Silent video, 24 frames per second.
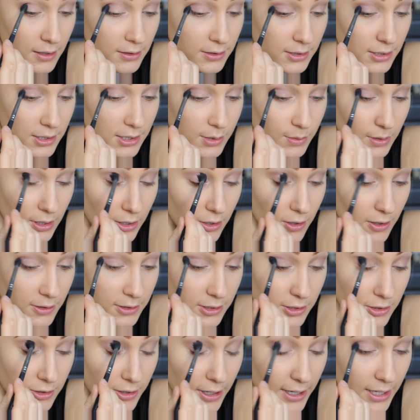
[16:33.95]
So you just want to
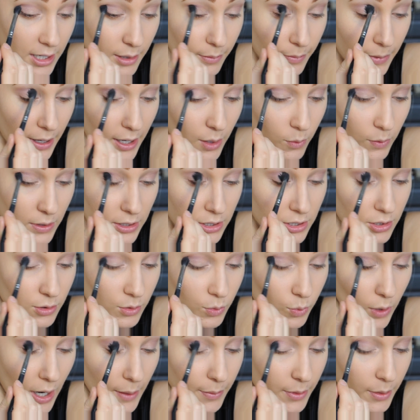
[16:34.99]
concentrate it by
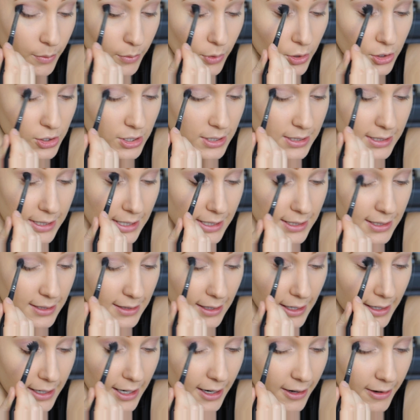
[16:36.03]
windshield wiper motions into
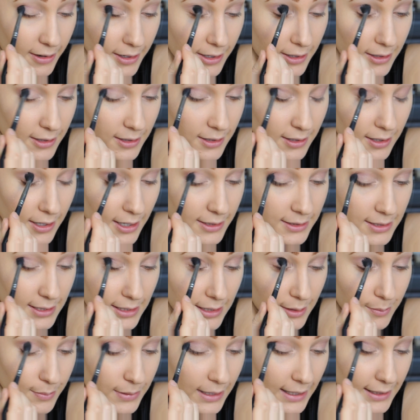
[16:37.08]
that area
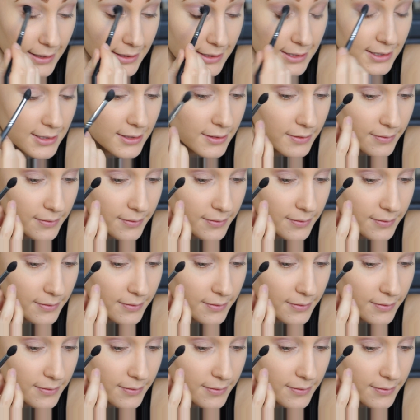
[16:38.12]
until it blends.